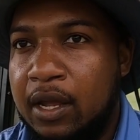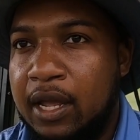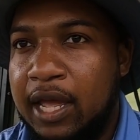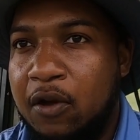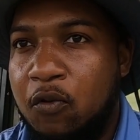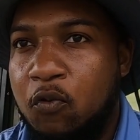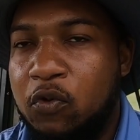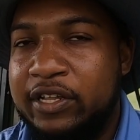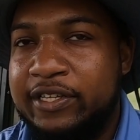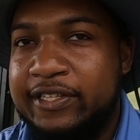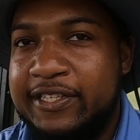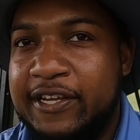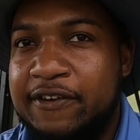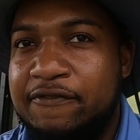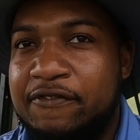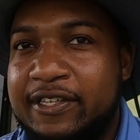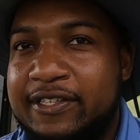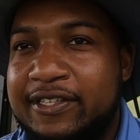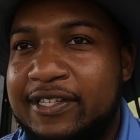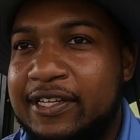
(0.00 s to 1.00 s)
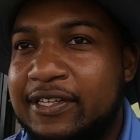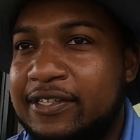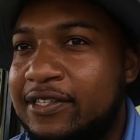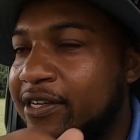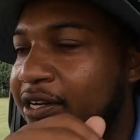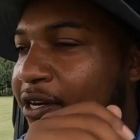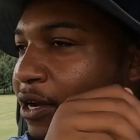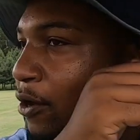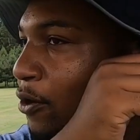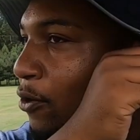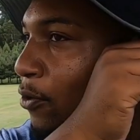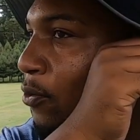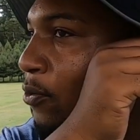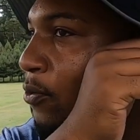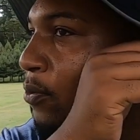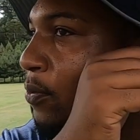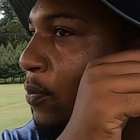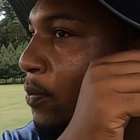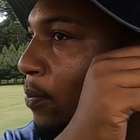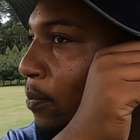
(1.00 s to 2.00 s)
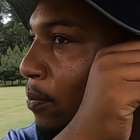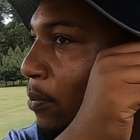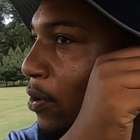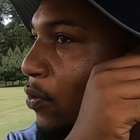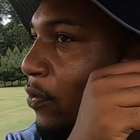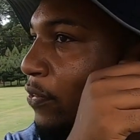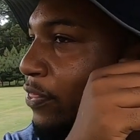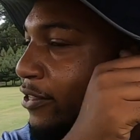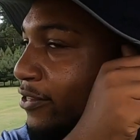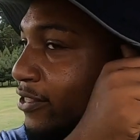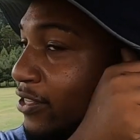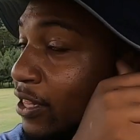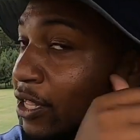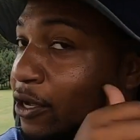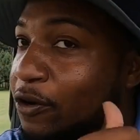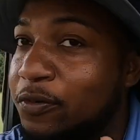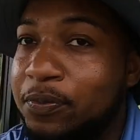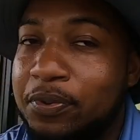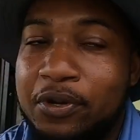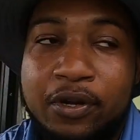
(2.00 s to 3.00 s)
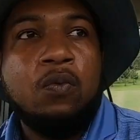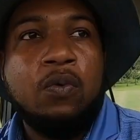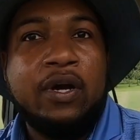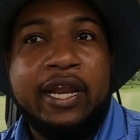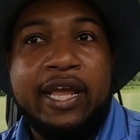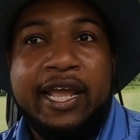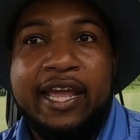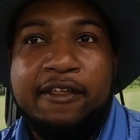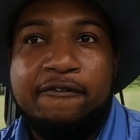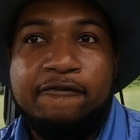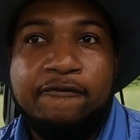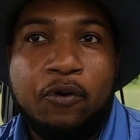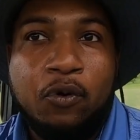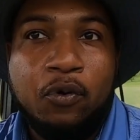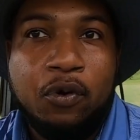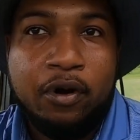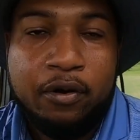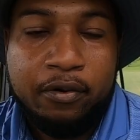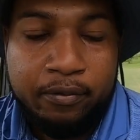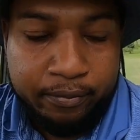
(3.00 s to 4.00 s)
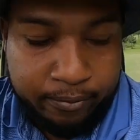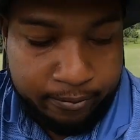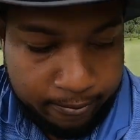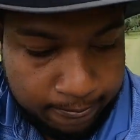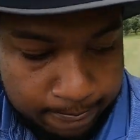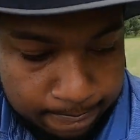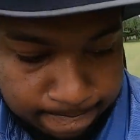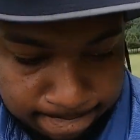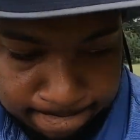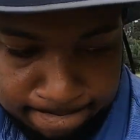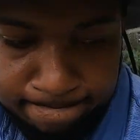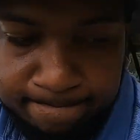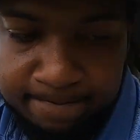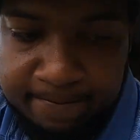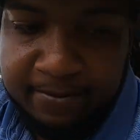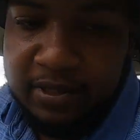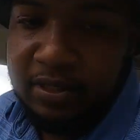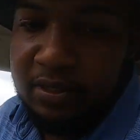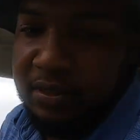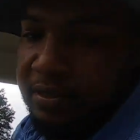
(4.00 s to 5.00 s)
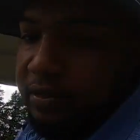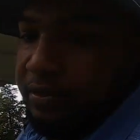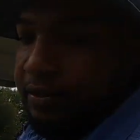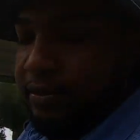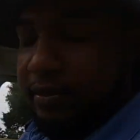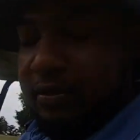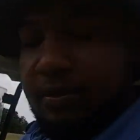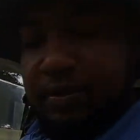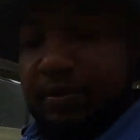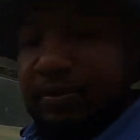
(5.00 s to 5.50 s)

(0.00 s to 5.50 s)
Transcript: Got 176 to the hole, but with the slope, 184. It's